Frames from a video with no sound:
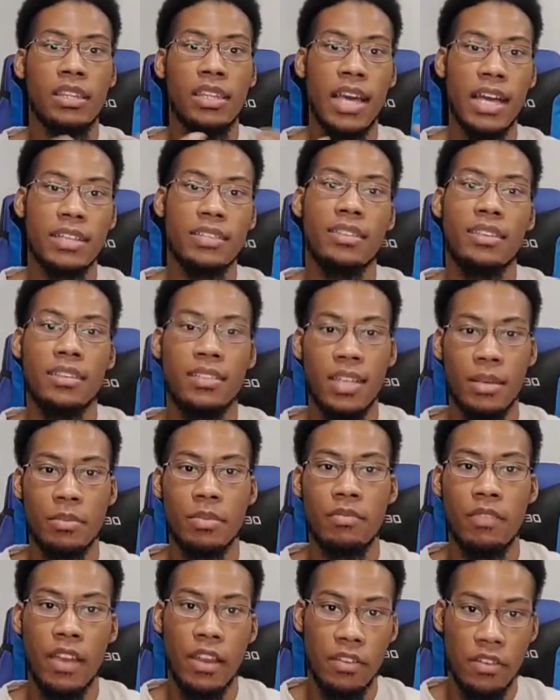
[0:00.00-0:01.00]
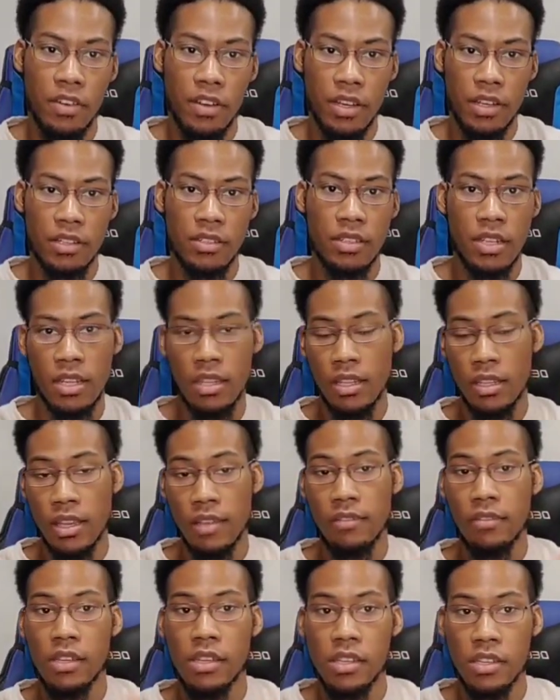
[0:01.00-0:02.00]
That's the type of arrogance. And I think
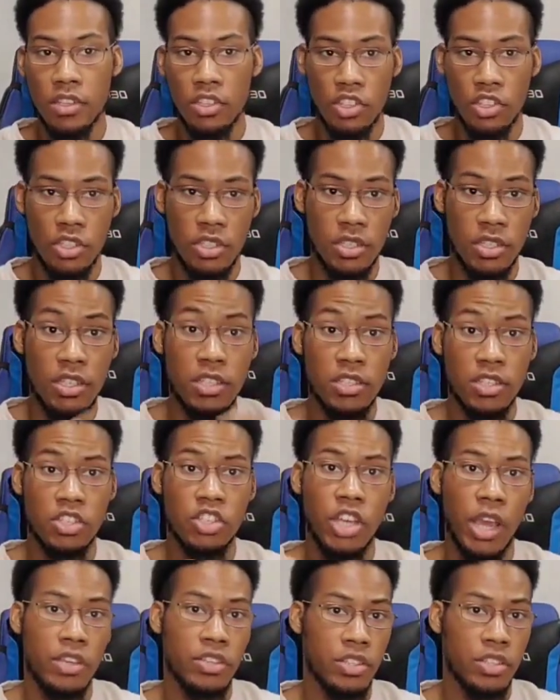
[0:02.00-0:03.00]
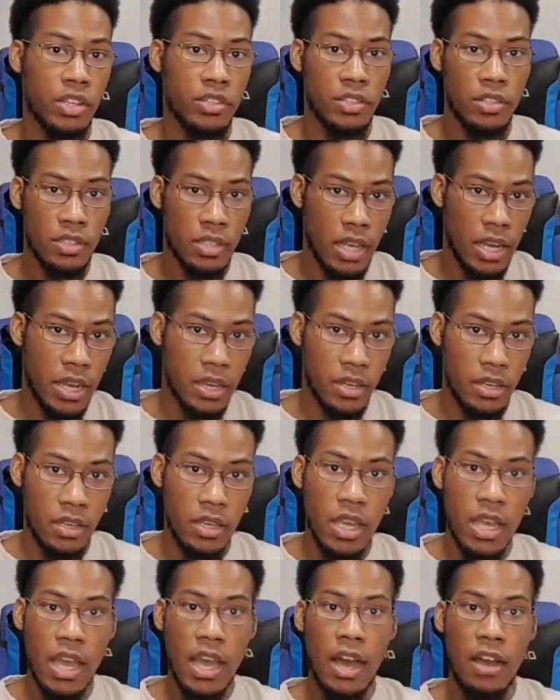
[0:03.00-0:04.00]
that really needs to change in our
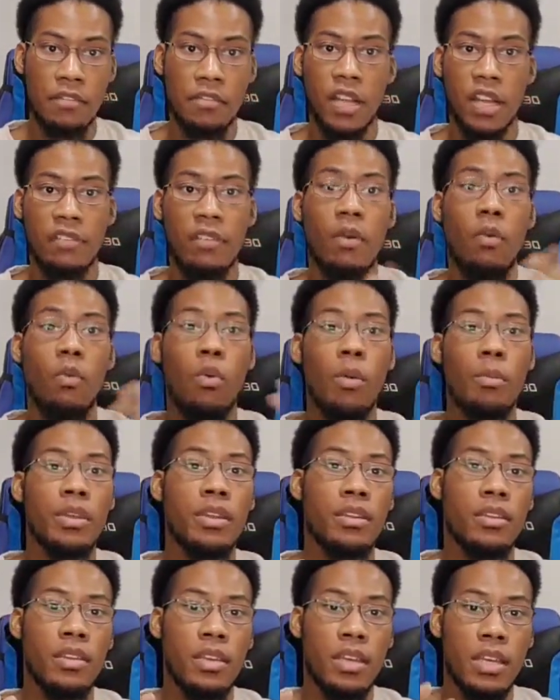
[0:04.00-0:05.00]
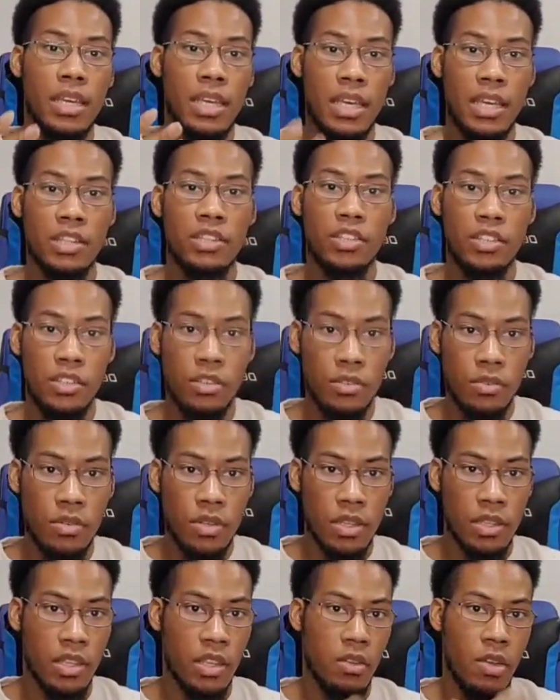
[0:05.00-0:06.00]
society. I feel like if a woman hits
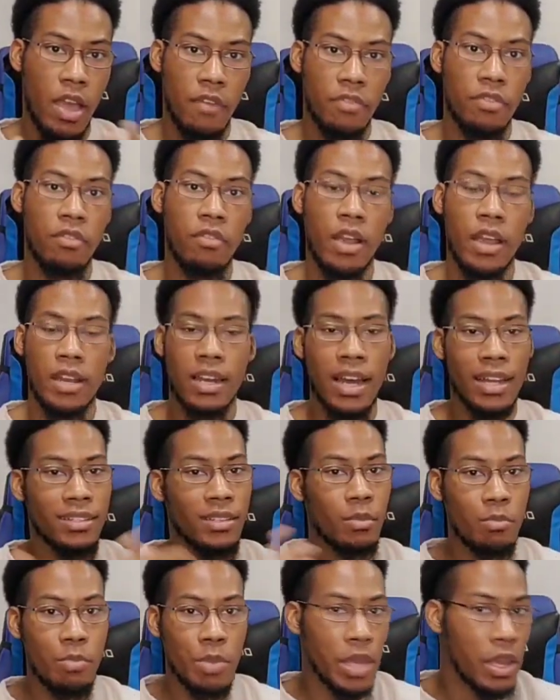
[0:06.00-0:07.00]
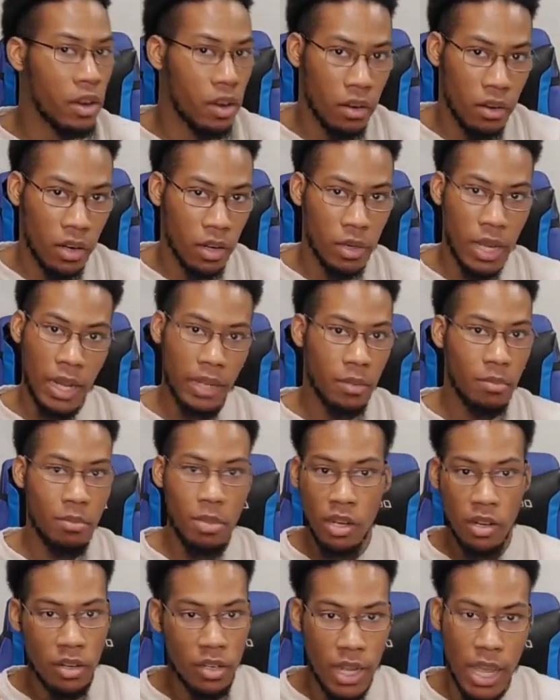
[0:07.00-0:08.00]
you, then you have the right not to beat her up, not to
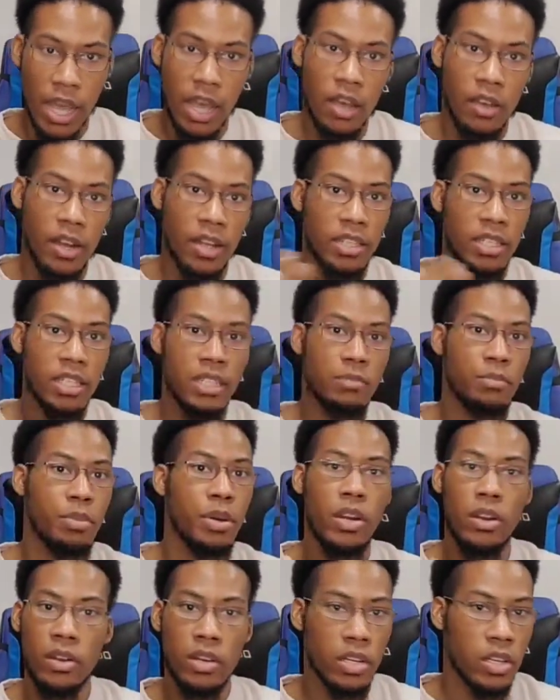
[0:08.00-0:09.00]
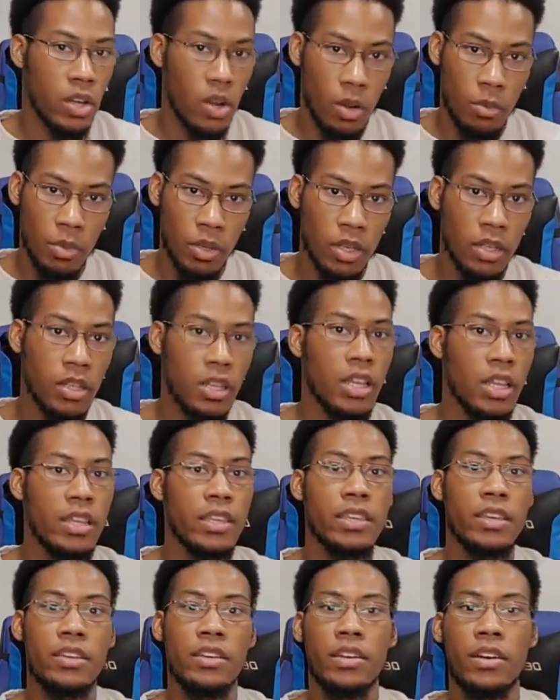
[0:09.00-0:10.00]
beat her down, not to put her in a coma,
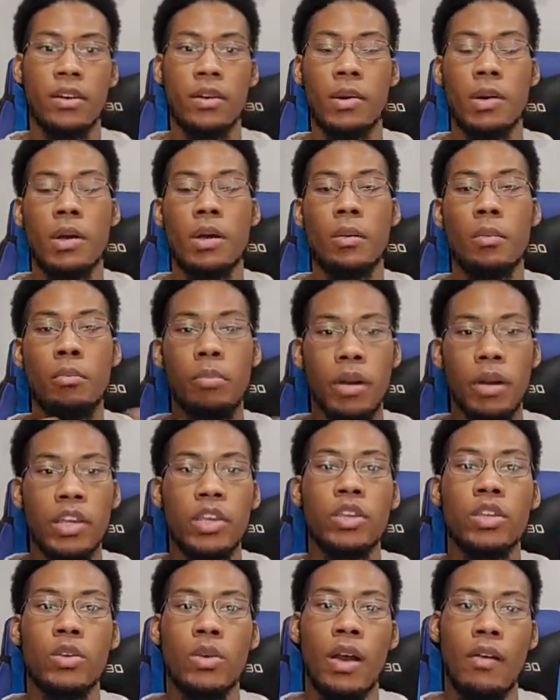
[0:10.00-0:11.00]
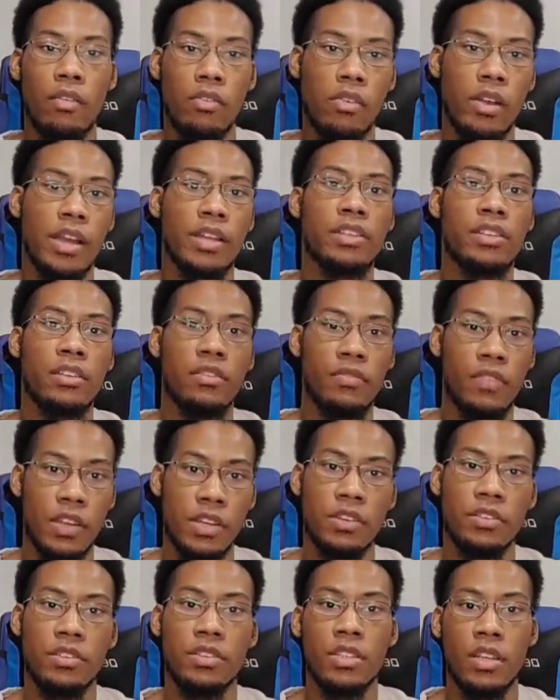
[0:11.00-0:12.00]
you know, but you do have a right to
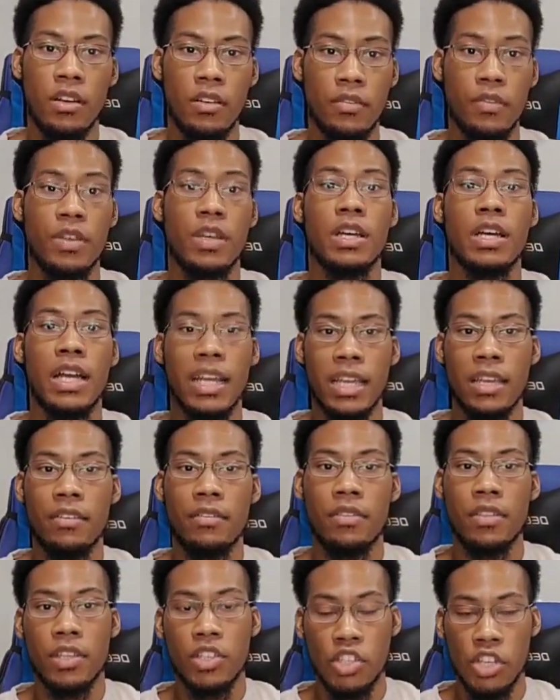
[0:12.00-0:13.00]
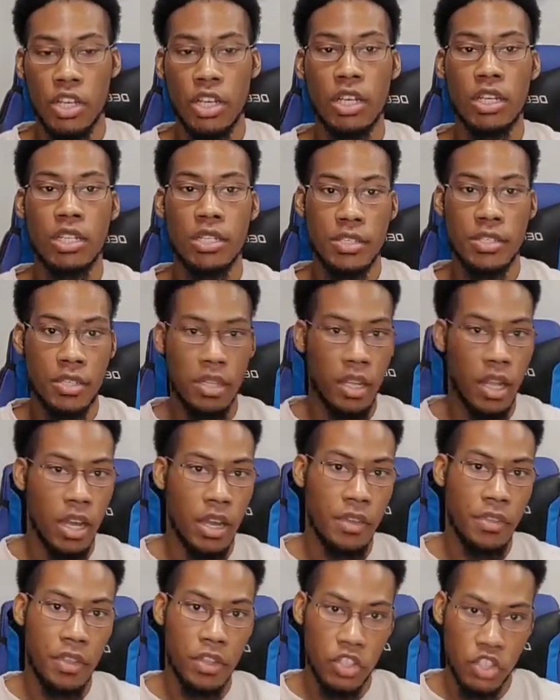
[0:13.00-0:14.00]
defend yourself and give the chick a good
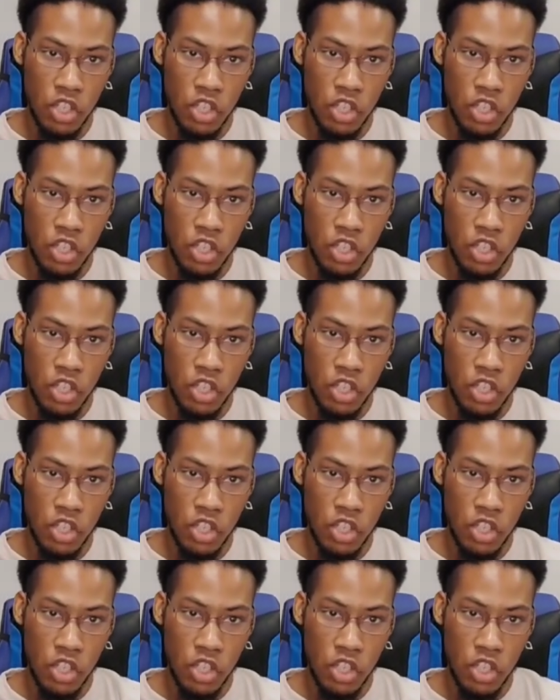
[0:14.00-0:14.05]
slug in the